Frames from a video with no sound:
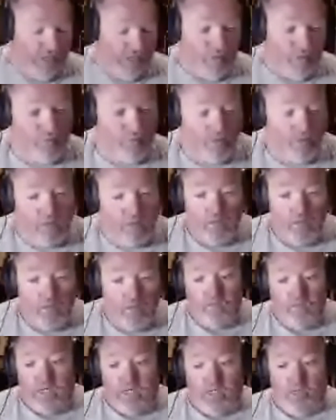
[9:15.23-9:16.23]
We had a
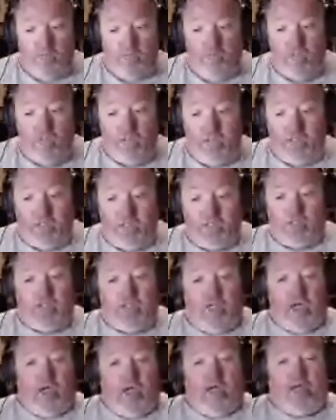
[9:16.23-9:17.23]
really good time.
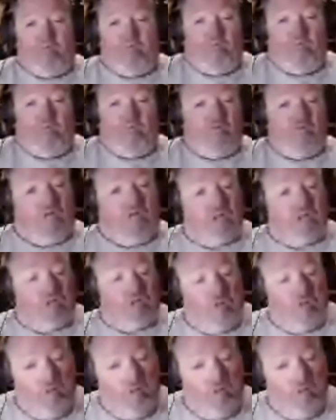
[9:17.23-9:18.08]
The fish really wasn't